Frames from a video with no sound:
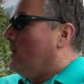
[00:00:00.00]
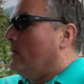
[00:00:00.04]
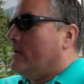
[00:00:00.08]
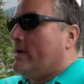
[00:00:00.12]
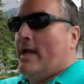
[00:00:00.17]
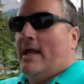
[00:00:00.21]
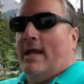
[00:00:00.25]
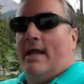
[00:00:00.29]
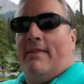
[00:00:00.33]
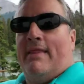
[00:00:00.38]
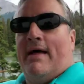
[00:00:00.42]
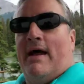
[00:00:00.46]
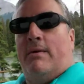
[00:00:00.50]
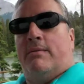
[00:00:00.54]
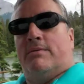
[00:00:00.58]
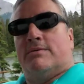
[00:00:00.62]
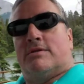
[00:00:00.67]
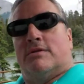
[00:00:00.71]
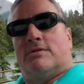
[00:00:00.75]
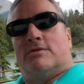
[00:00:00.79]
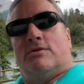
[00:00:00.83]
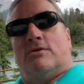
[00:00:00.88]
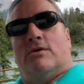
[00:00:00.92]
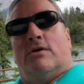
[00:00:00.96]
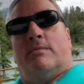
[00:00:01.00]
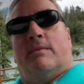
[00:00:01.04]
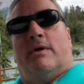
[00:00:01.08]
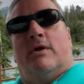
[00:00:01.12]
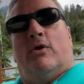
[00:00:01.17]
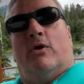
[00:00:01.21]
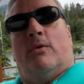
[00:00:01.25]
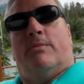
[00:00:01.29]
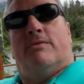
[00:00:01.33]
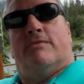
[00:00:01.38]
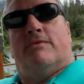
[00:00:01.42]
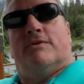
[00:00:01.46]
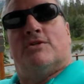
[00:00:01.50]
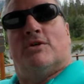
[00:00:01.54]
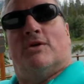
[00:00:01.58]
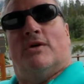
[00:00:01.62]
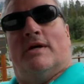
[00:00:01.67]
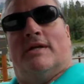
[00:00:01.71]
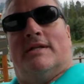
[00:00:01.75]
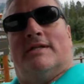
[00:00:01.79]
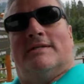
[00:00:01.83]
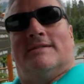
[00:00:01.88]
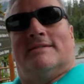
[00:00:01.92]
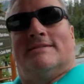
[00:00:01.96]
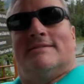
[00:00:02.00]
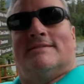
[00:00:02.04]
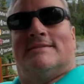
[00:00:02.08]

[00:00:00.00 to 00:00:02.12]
Okay, and that was the tour. We hope you've enjoyed.